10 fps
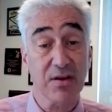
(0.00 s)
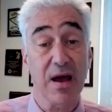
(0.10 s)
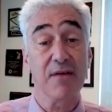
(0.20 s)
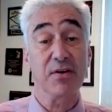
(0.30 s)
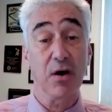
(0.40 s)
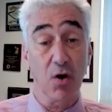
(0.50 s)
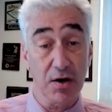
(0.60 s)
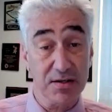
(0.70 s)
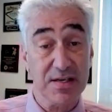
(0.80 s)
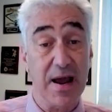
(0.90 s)
to having a heart
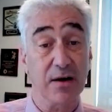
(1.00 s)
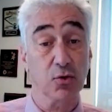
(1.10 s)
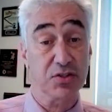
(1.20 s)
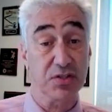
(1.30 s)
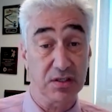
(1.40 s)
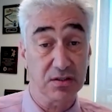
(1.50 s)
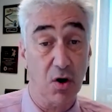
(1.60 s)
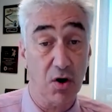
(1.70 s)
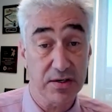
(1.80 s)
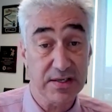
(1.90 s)
attack or sudden
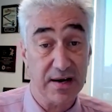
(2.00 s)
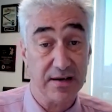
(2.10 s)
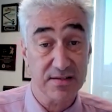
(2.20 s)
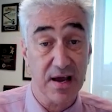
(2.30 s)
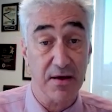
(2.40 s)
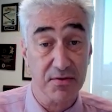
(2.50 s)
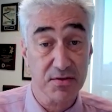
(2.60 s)
cardiac death.